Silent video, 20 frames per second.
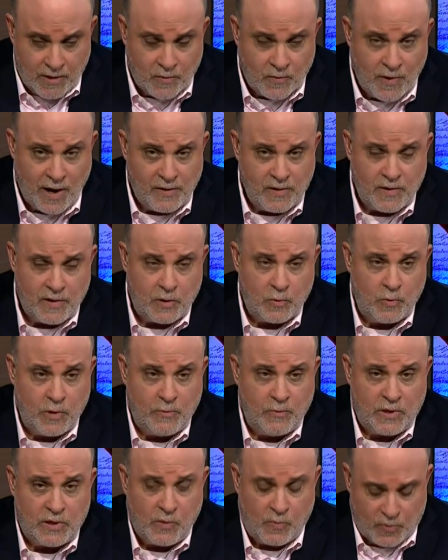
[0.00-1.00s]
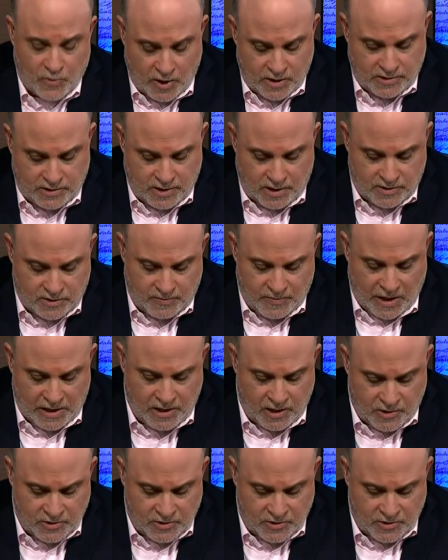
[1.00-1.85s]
rather than read what the press says about it.